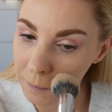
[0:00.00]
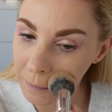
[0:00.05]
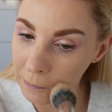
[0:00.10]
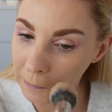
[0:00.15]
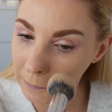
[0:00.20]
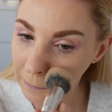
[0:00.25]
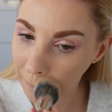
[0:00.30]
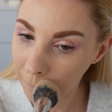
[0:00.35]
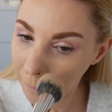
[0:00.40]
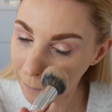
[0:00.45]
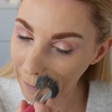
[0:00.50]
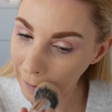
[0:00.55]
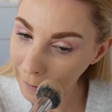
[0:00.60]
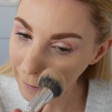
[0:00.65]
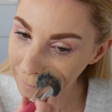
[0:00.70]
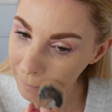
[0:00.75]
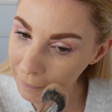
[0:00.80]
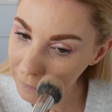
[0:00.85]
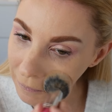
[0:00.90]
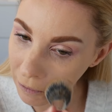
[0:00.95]
just to
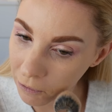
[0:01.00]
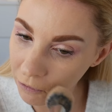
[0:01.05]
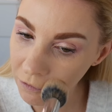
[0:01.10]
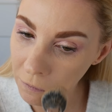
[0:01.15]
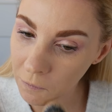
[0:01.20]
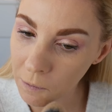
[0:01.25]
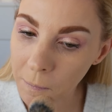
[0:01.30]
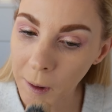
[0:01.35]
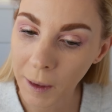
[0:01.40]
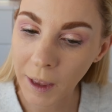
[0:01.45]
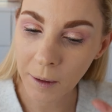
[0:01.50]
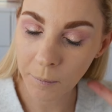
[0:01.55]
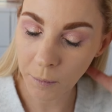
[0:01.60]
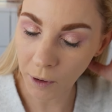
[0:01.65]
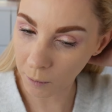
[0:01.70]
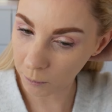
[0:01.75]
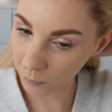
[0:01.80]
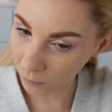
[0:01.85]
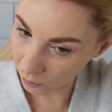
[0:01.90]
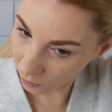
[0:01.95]
brighten myself up a bit. But
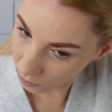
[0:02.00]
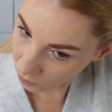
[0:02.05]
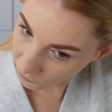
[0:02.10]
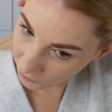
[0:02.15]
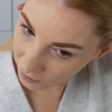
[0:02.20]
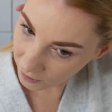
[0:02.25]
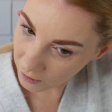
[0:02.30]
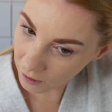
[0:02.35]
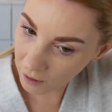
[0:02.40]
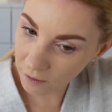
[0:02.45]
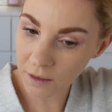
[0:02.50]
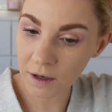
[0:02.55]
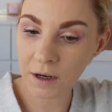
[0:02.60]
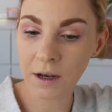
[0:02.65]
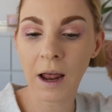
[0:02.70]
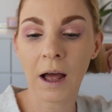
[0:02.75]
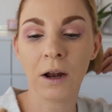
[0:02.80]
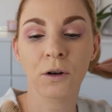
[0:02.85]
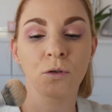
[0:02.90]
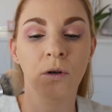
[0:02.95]
I'm loving the
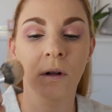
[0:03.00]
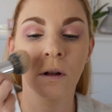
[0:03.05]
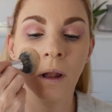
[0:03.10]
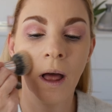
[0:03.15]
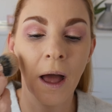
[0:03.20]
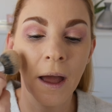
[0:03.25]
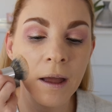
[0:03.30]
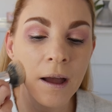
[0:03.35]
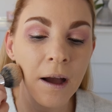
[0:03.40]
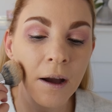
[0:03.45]
natural light.